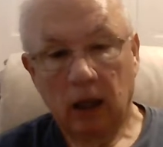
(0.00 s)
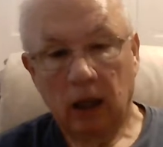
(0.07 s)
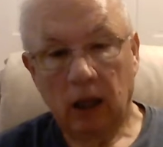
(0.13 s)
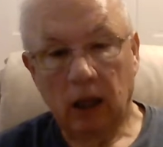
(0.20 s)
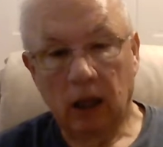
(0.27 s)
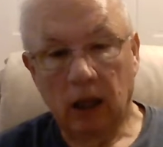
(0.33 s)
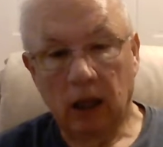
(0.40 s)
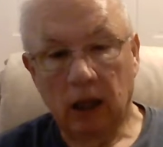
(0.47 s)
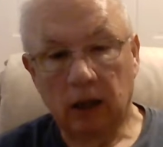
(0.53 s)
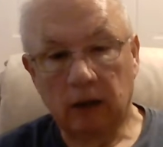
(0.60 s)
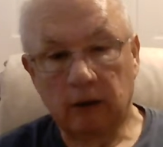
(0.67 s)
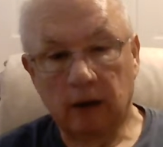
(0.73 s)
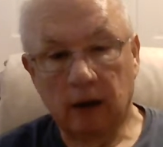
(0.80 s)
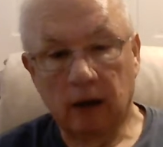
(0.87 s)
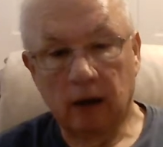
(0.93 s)

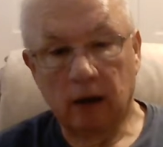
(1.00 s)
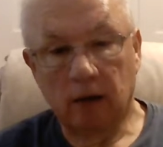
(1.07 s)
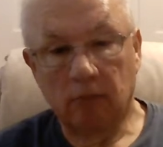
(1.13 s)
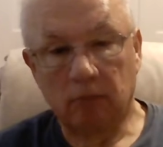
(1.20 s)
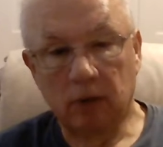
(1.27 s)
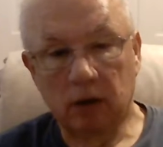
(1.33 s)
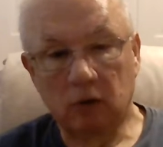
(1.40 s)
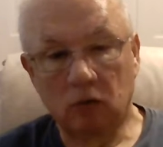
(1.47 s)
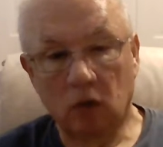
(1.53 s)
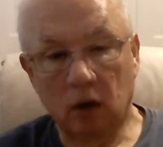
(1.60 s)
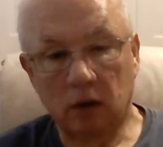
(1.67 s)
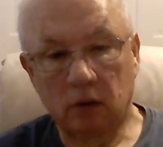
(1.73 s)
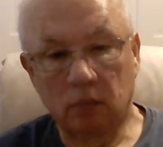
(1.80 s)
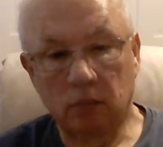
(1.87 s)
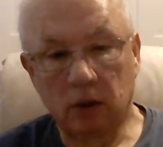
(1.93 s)
and
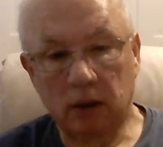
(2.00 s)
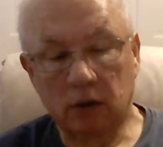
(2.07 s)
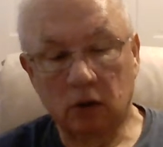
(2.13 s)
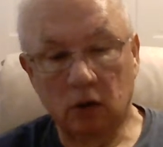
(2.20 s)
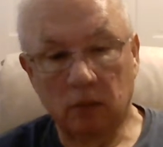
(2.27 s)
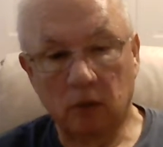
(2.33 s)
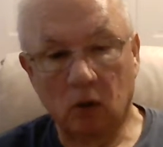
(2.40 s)
midterm